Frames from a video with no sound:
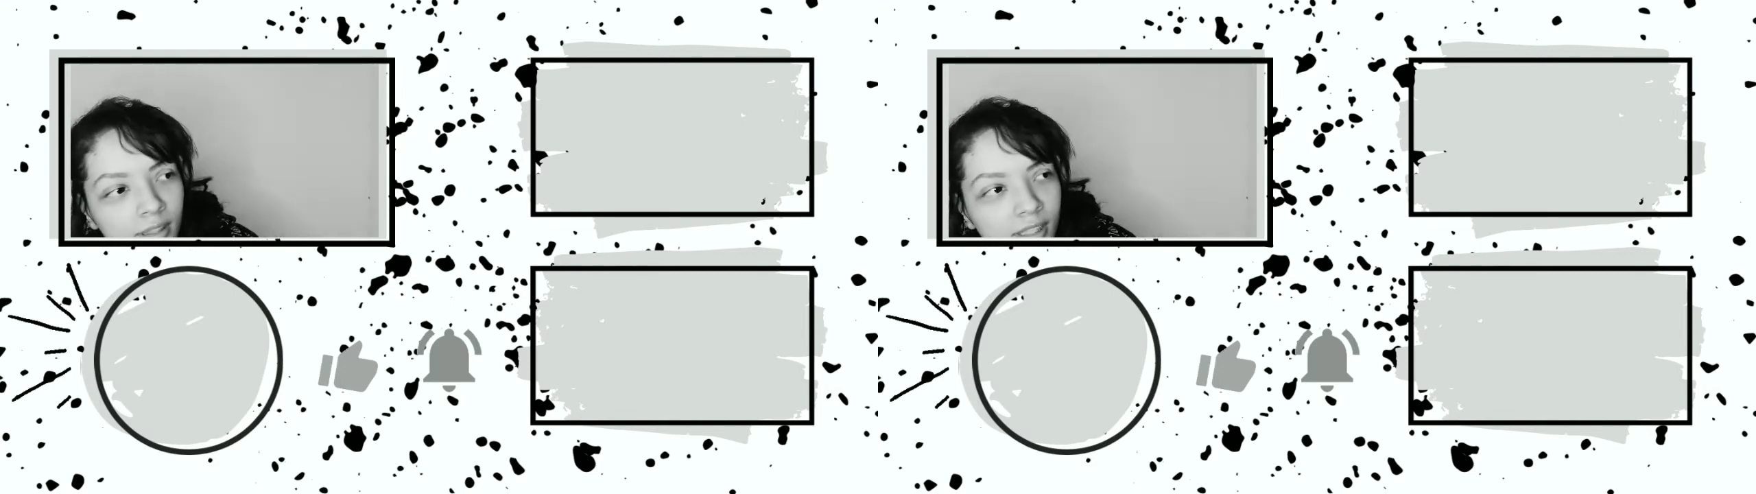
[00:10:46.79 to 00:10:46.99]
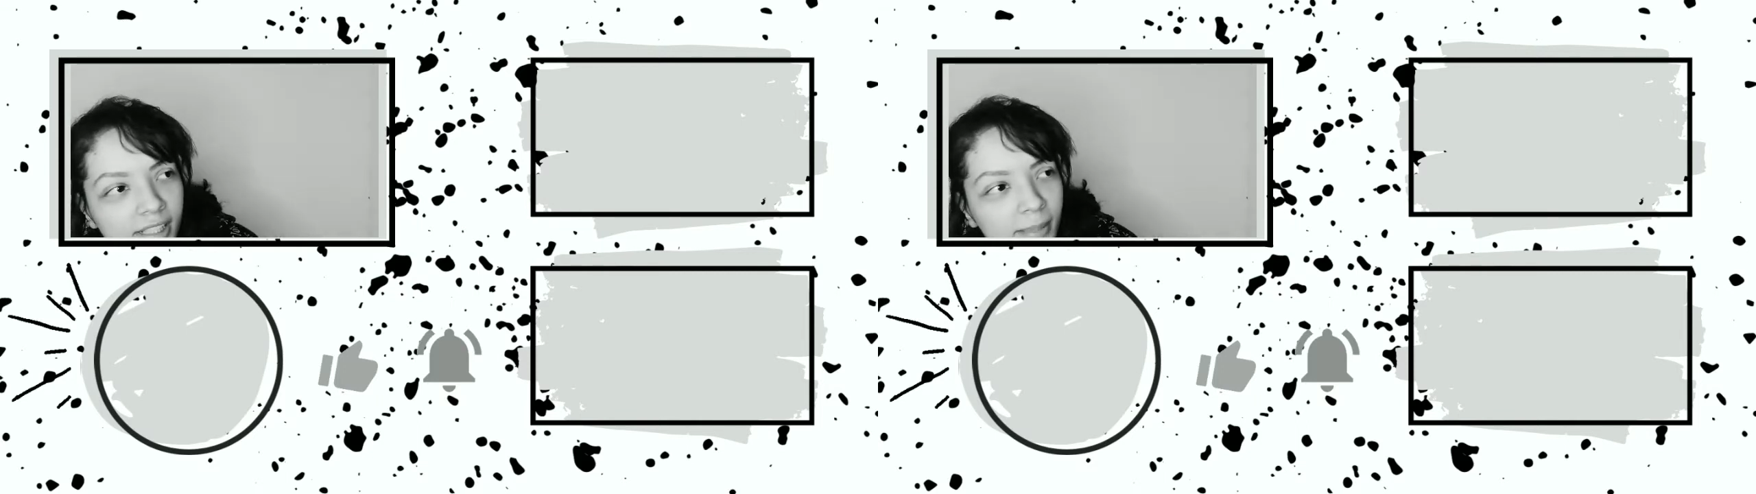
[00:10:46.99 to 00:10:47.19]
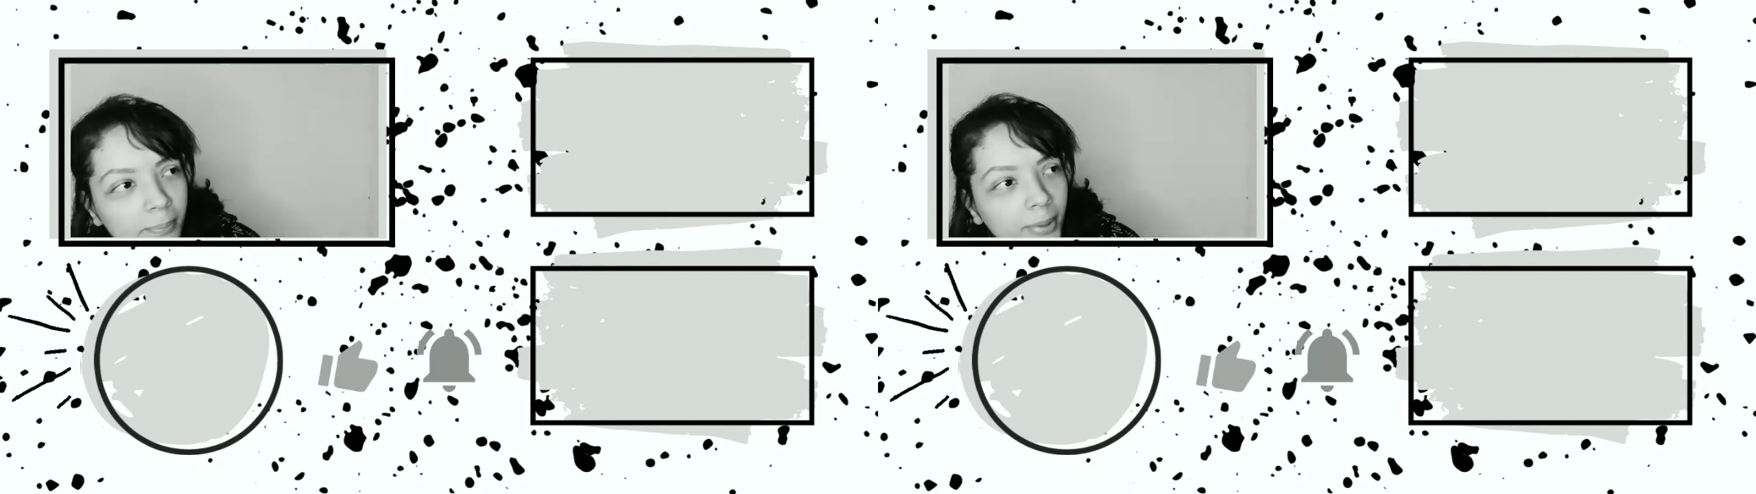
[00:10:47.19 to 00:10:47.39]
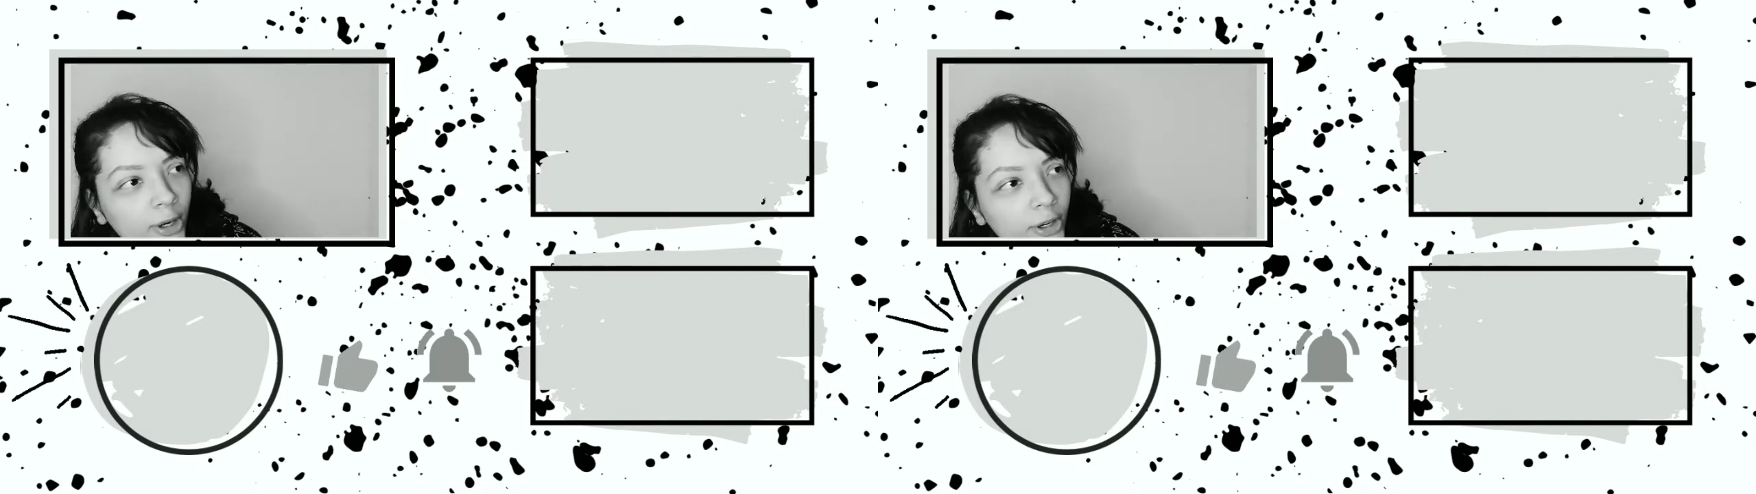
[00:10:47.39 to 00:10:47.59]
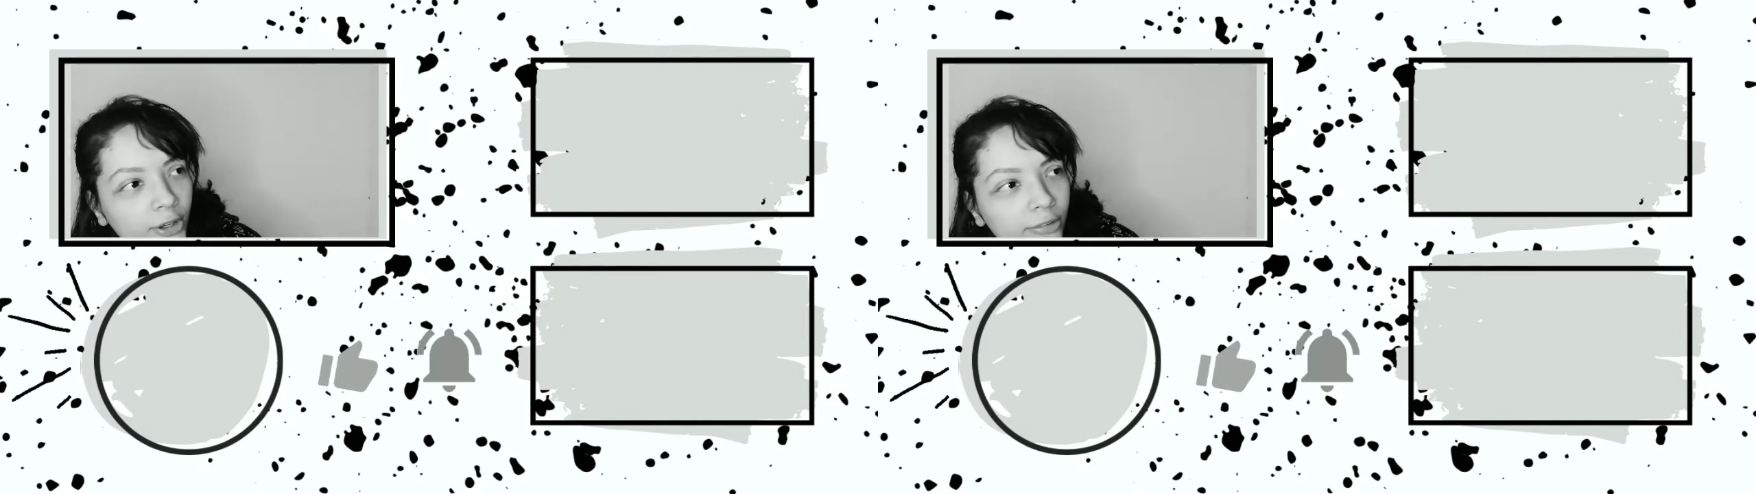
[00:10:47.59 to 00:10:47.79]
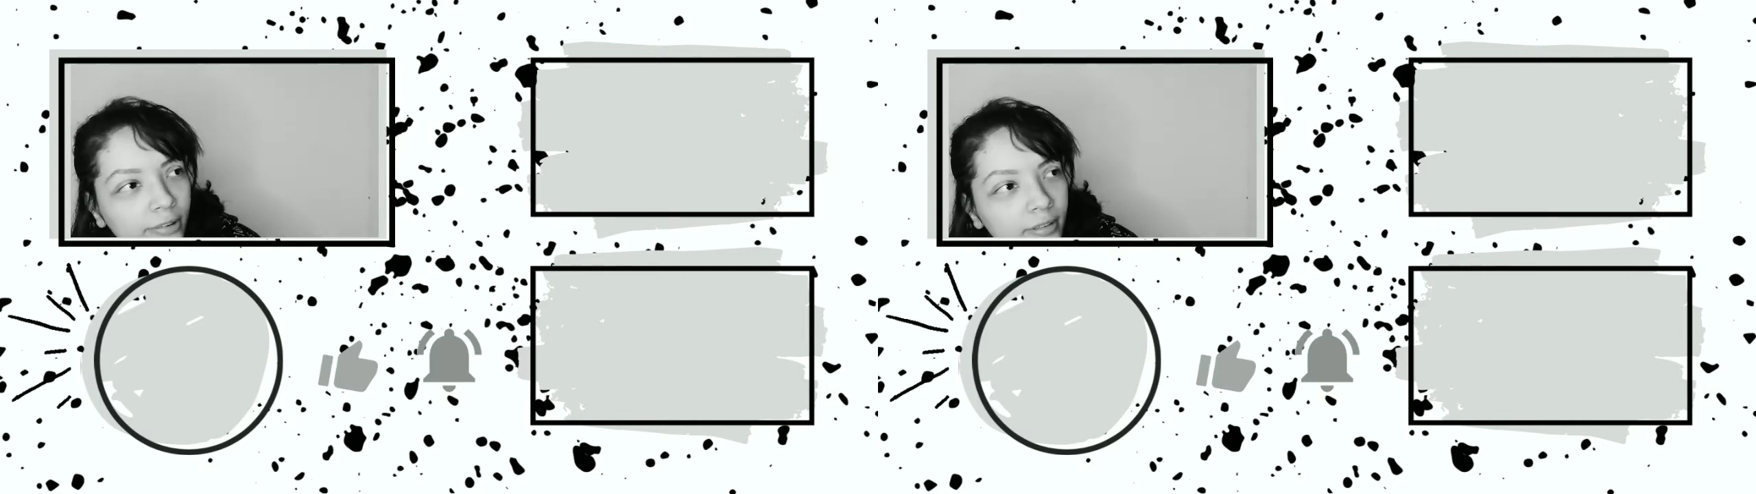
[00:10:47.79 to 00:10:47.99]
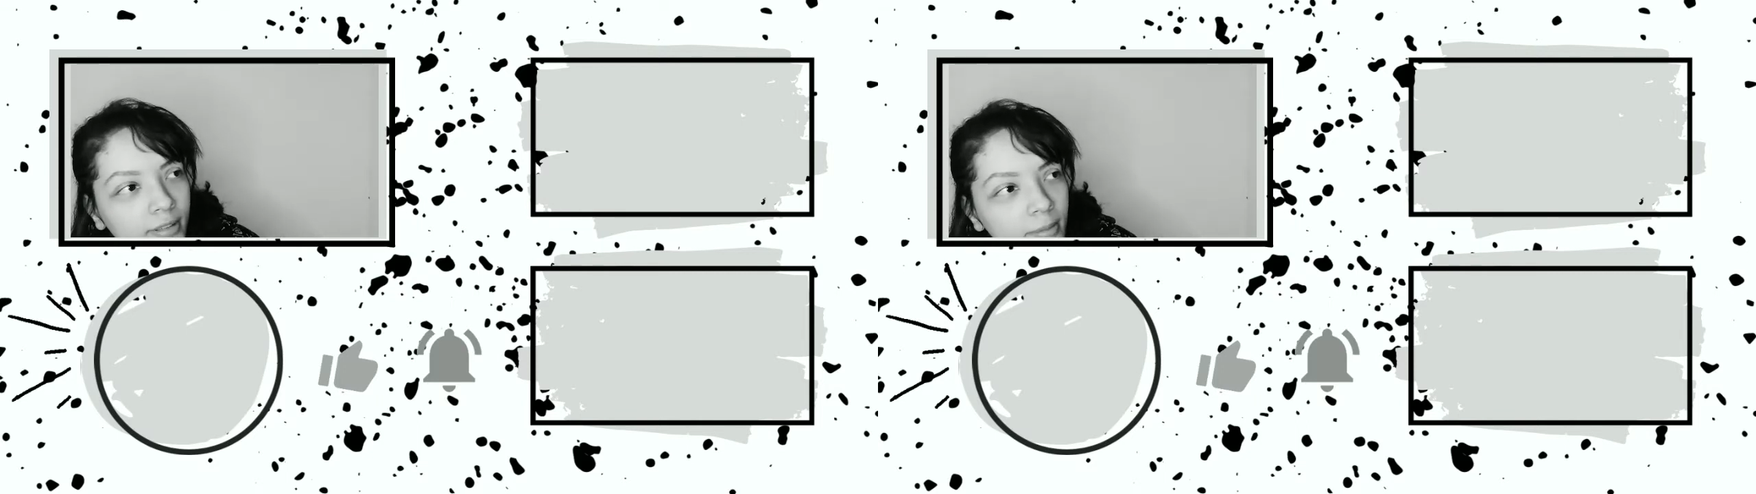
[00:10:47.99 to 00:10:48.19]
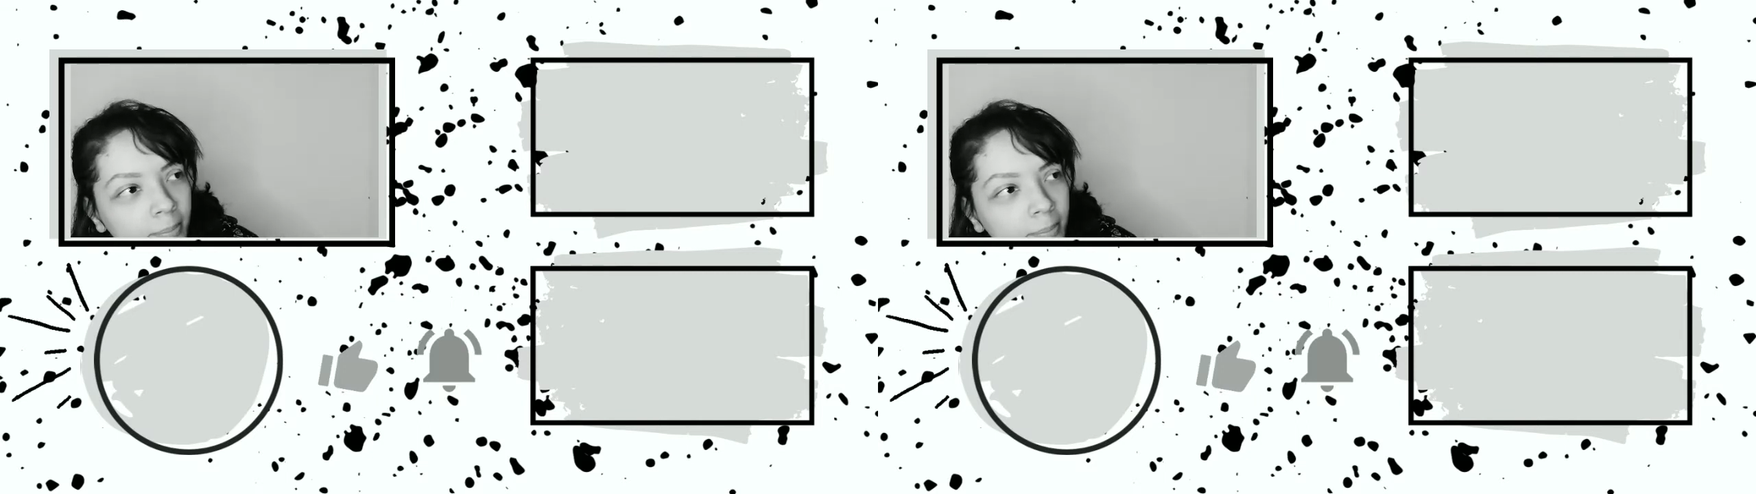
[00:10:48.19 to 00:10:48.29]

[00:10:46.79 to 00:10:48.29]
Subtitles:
It's a bird!